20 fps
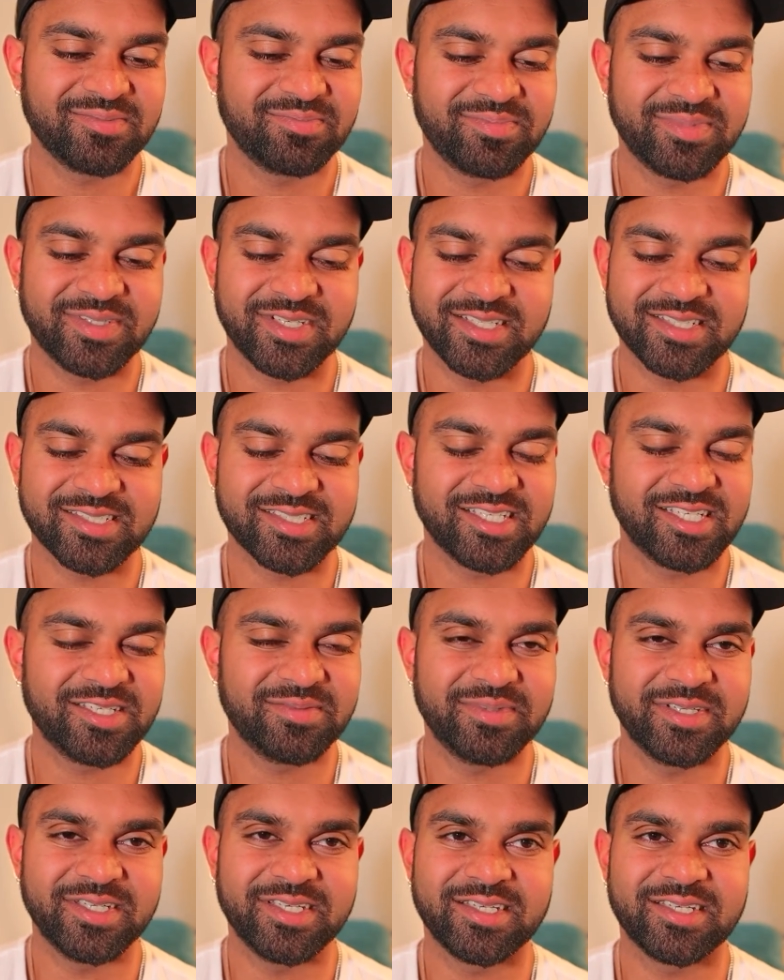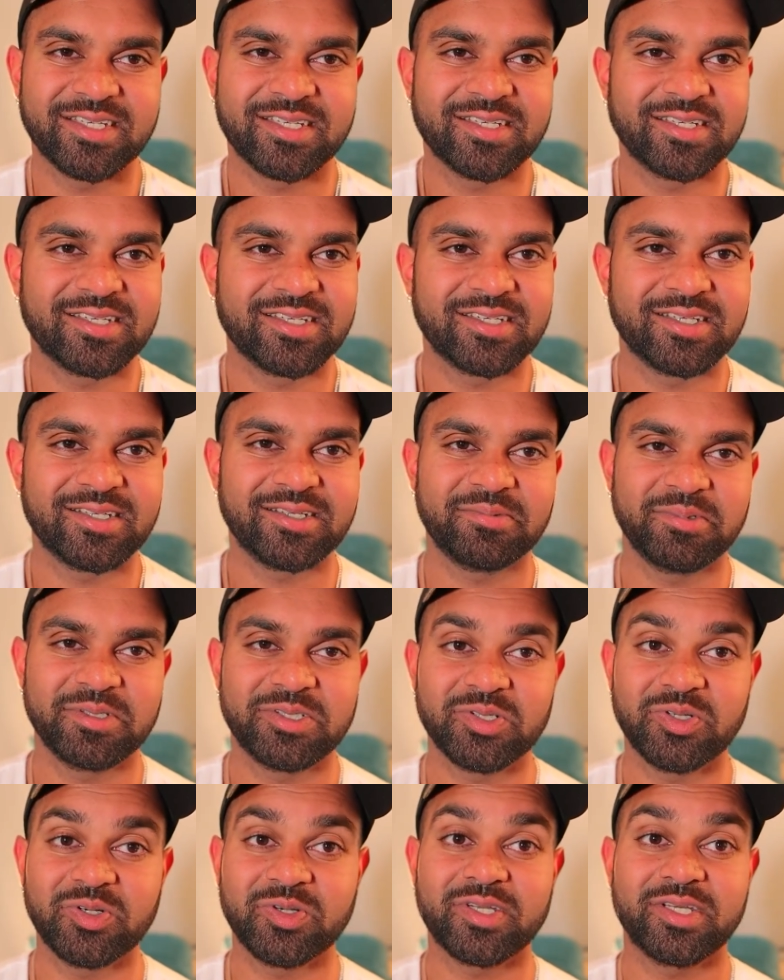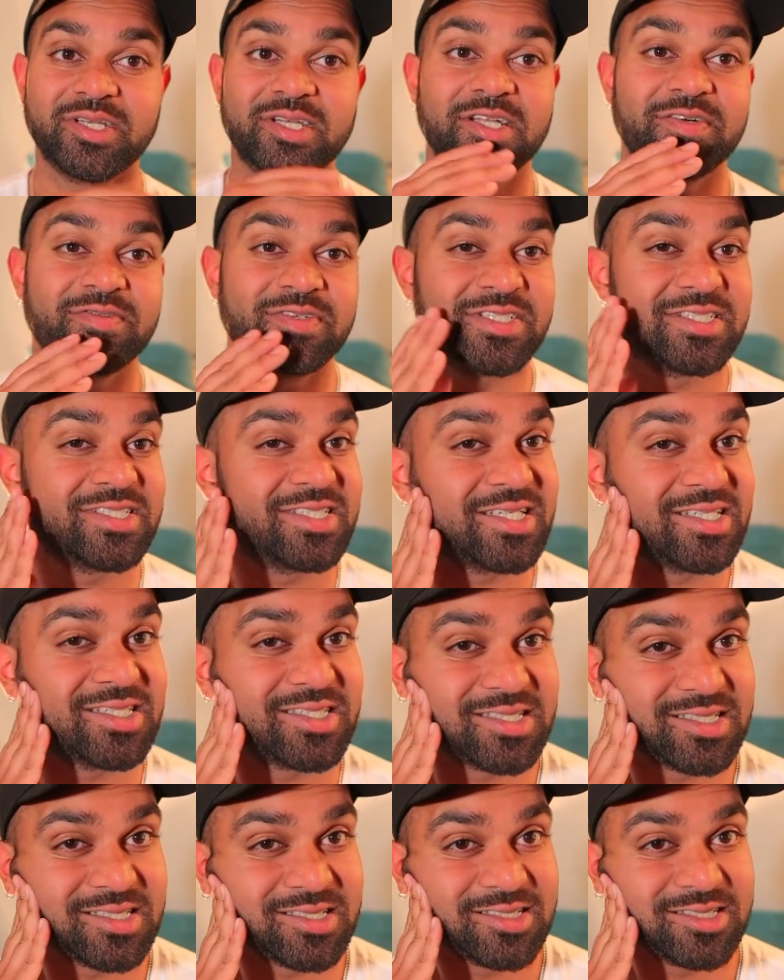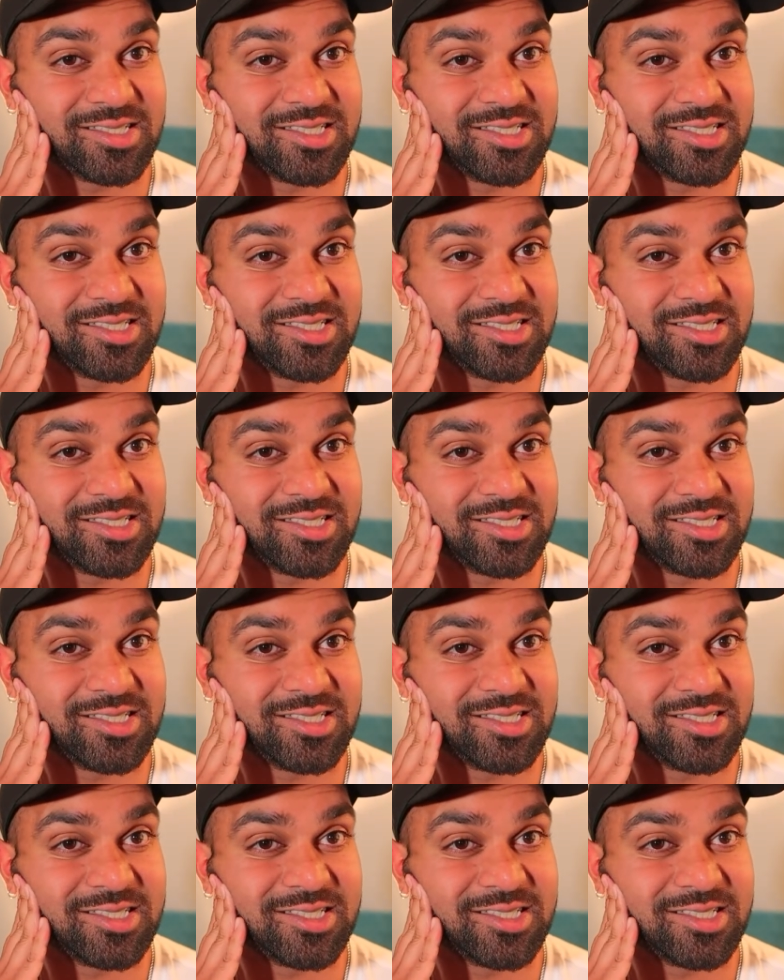But it's going to be, we're talking another six